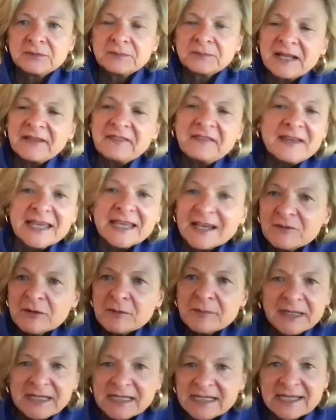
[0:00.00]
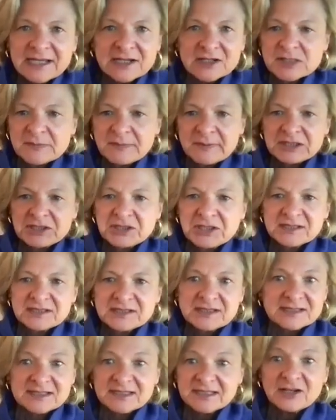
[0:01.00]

but I think everybody cares about justice.